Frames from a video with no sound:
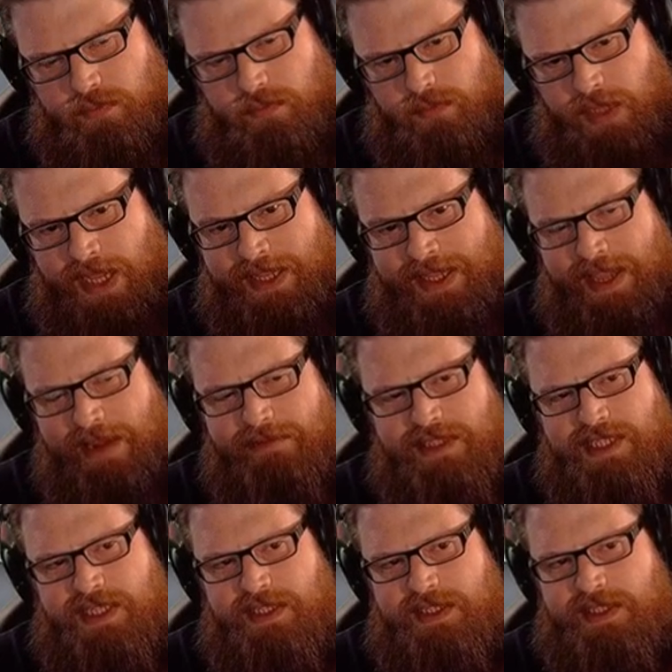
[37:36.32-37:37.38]
I
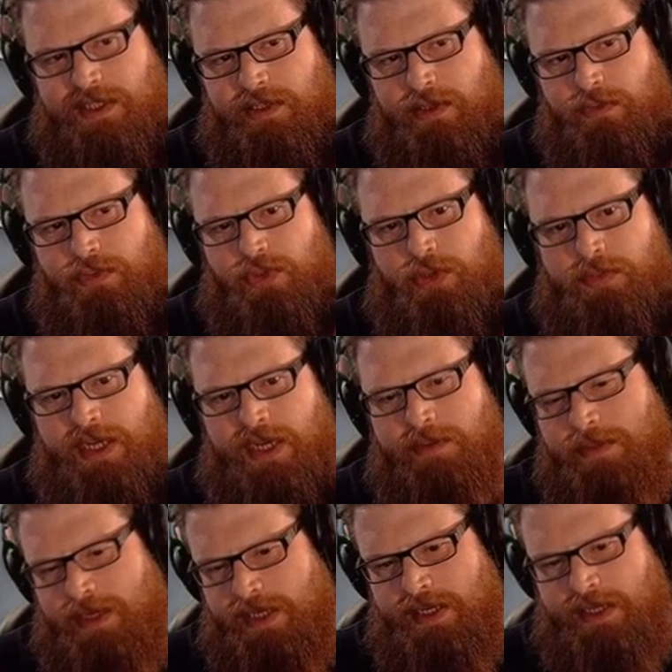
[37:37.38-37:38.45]
guarantee this is going to go dormant any
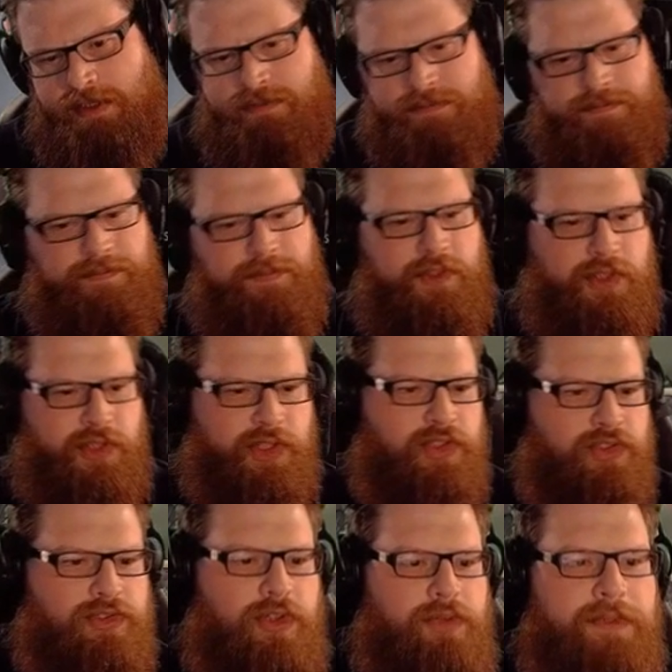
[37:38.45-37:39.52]
minute now, just to
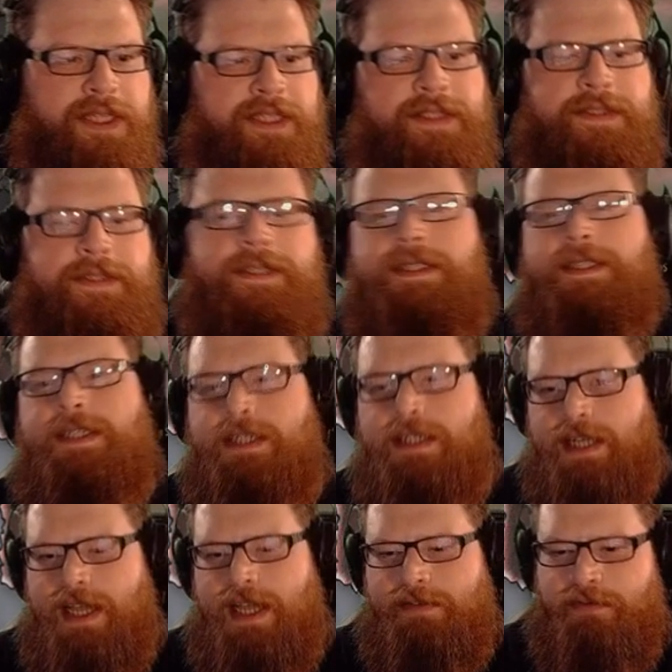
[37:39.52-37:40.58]
troll me.
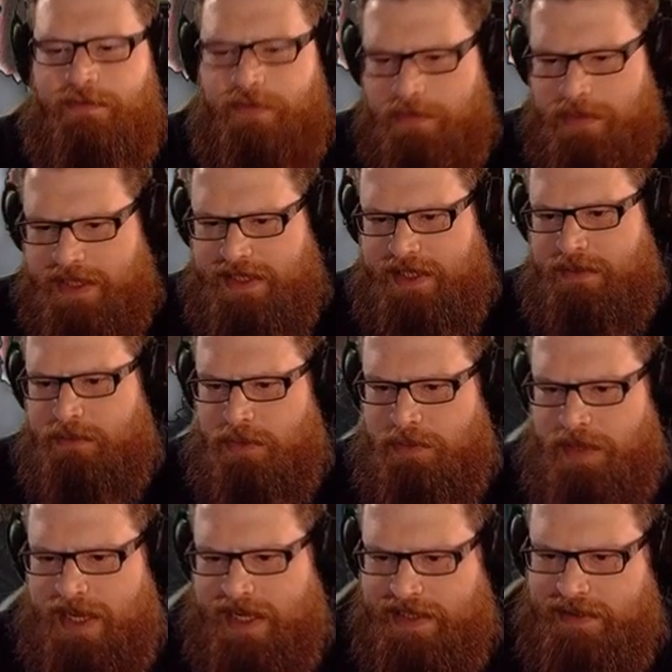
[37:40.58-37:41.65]
Heaven forbid it would
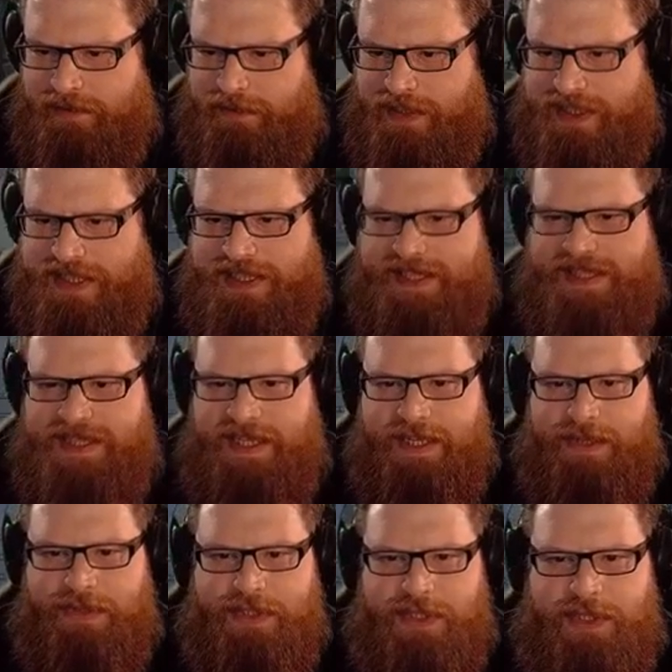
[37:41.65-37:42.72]
be active for 60
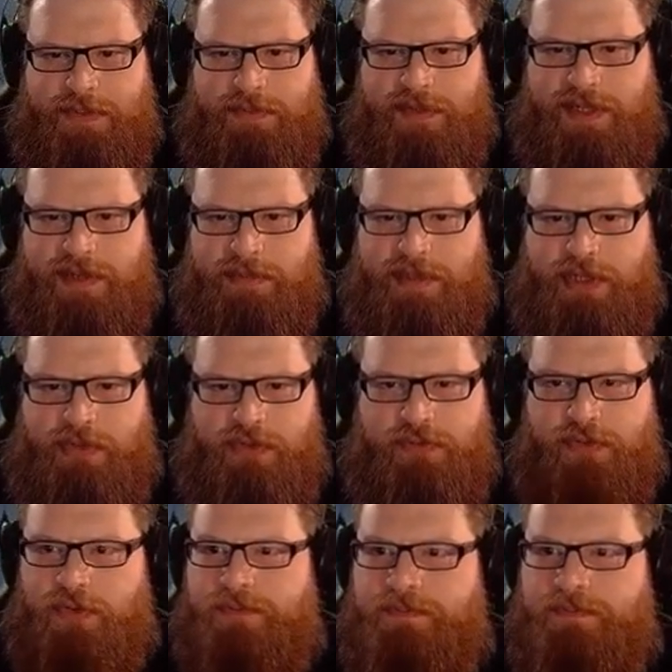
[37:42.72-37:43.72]
cycles or something. That'd be useful.